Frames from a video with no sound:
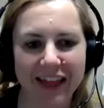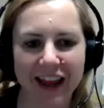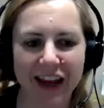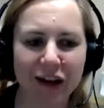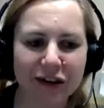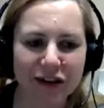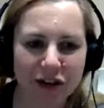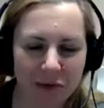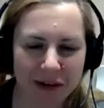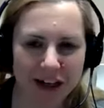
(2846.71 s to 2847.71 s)
And thank you
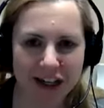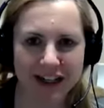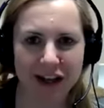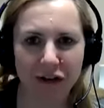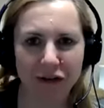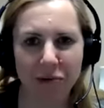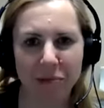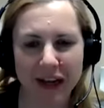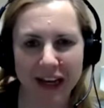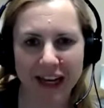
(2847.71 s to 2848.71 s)
so much, Chantal, for
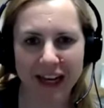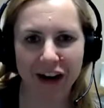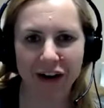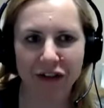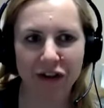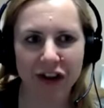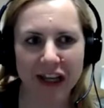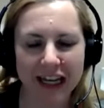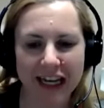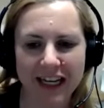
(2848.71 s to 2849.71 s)
being here and for
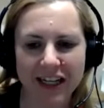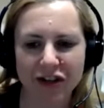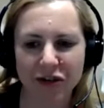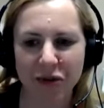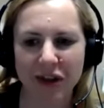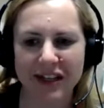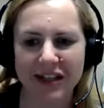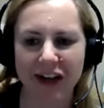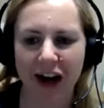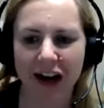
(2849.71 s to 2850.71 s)
leading us through this
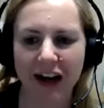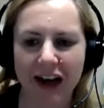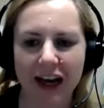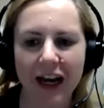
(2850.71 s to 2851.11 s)
talk.